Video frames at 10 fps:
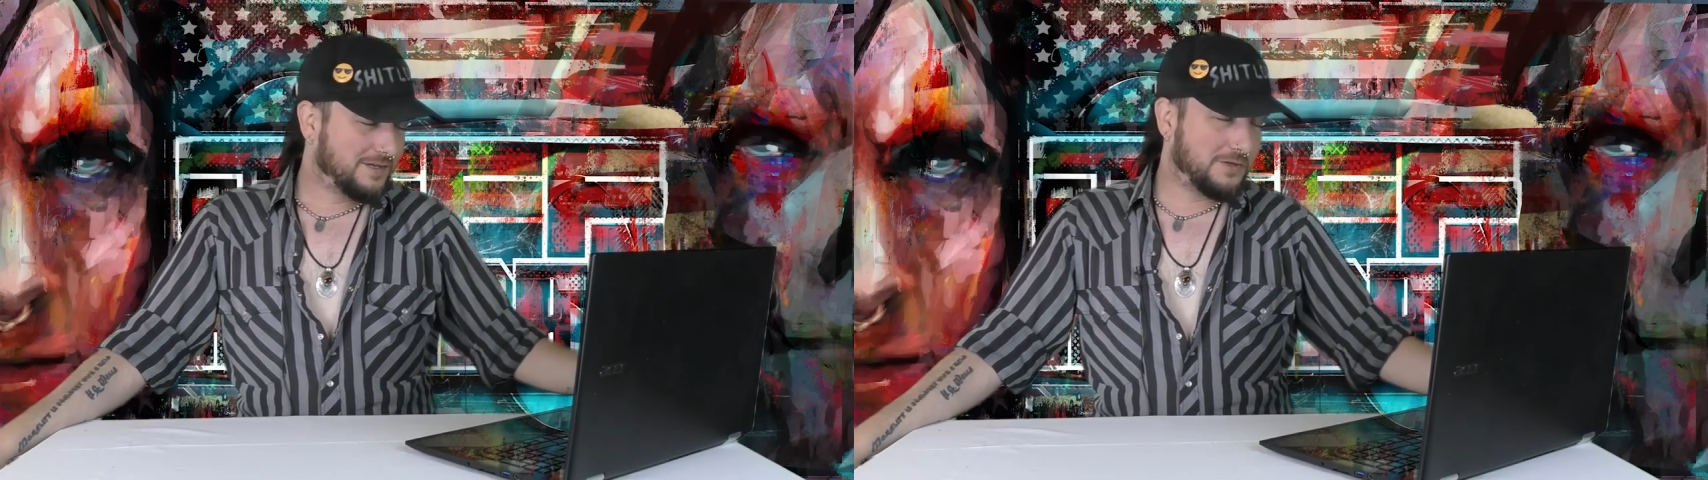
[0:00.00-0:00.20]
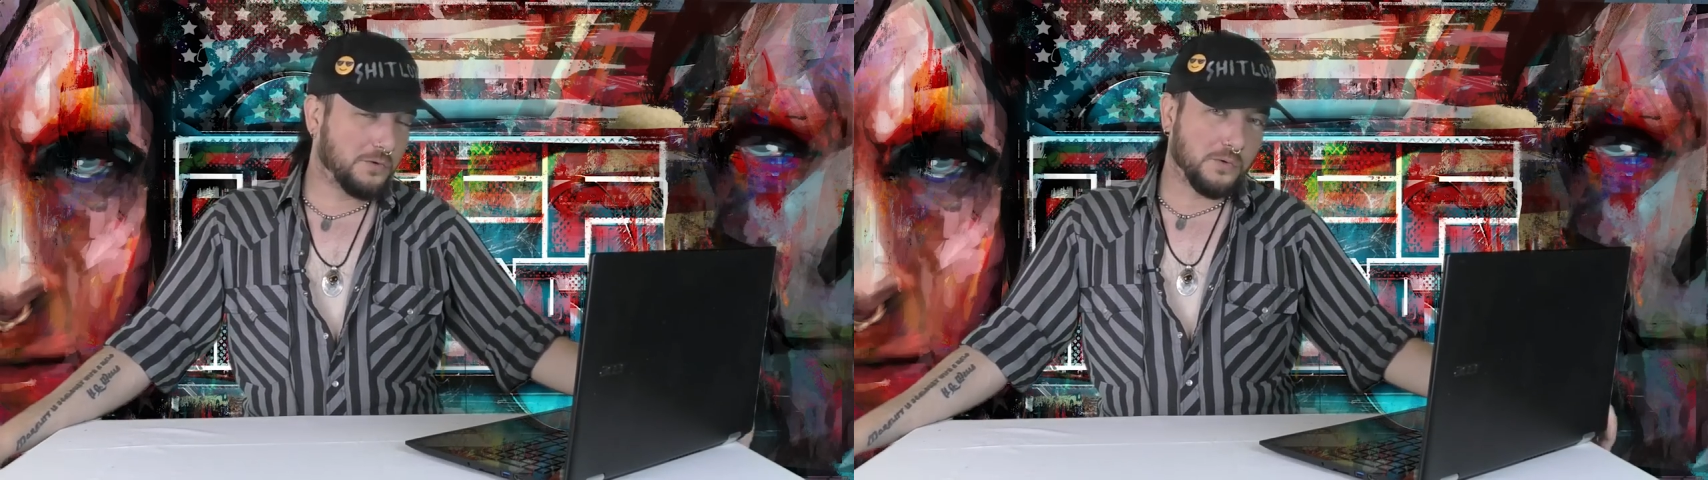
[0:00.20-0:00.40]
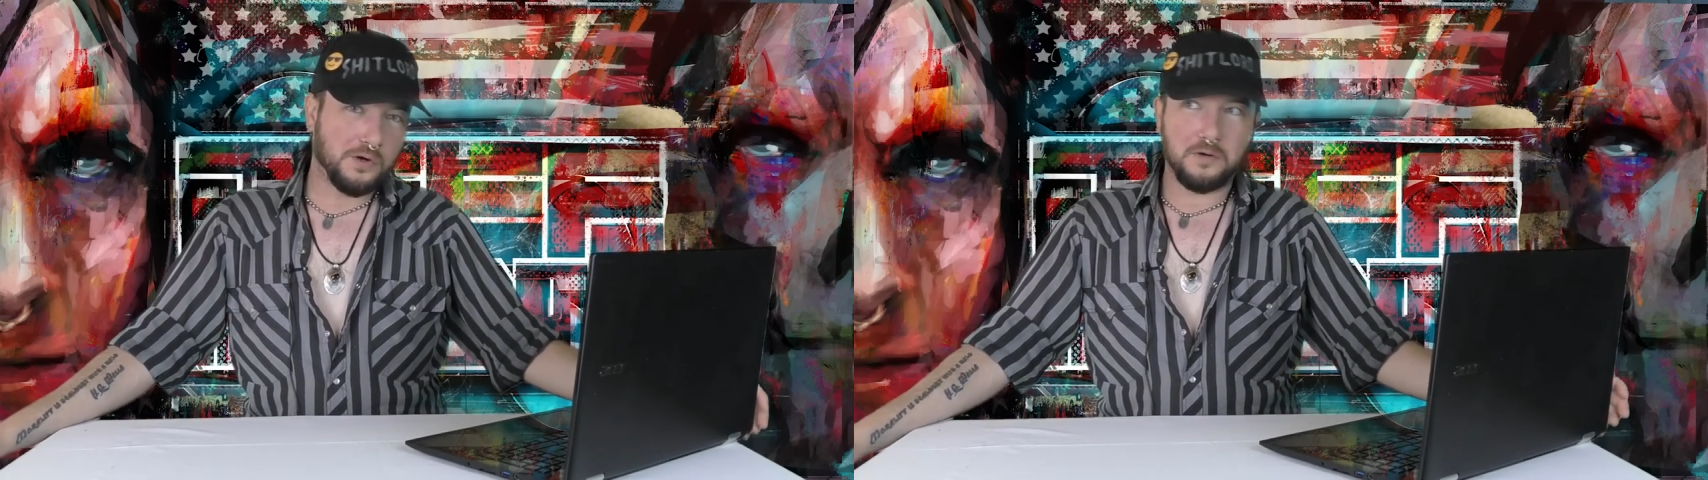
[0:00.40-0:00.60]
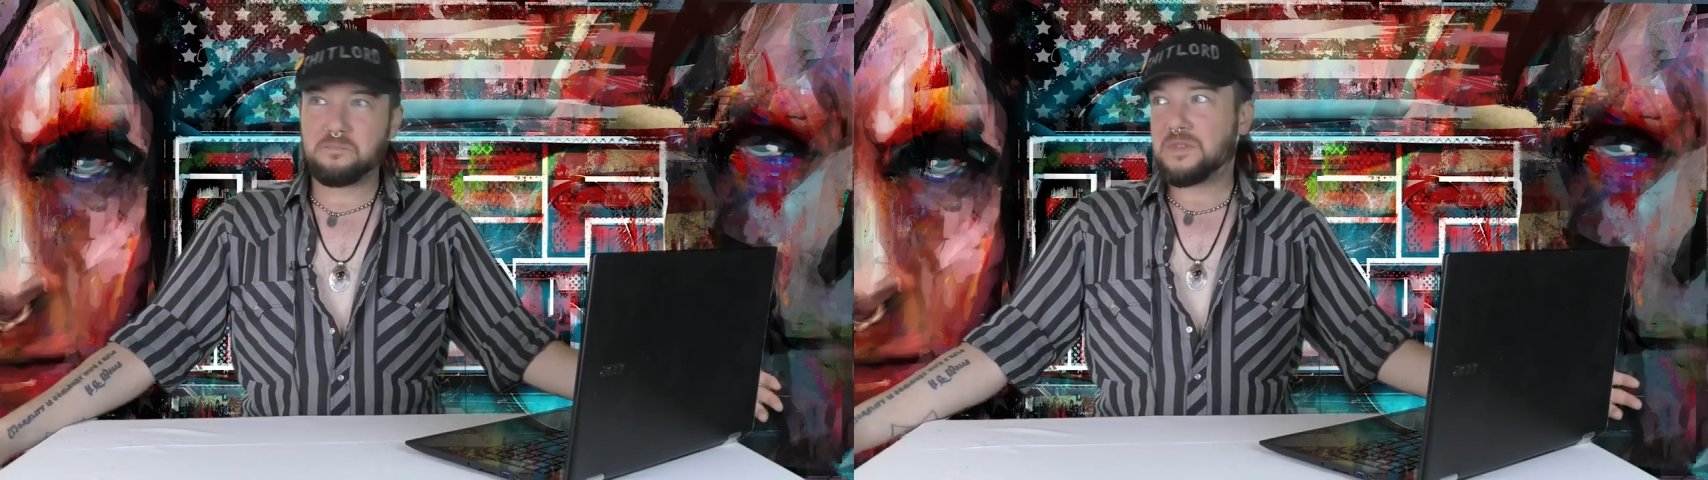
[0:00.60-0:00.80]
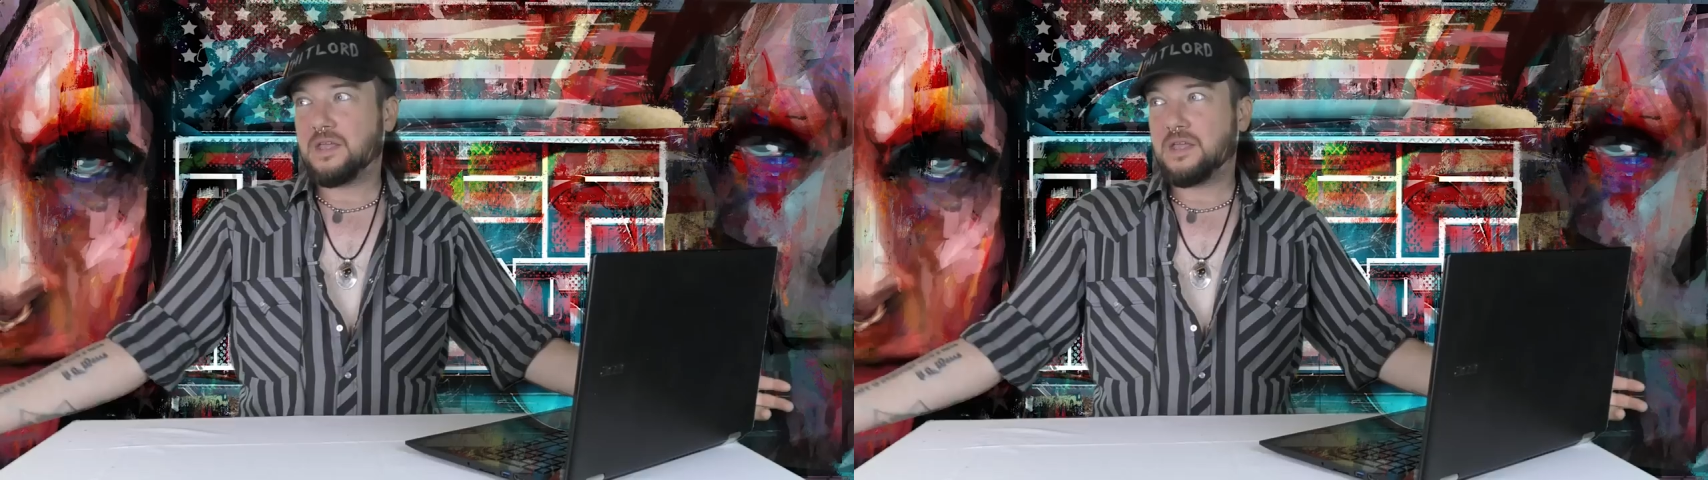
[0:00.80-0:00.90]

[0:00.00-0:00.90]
your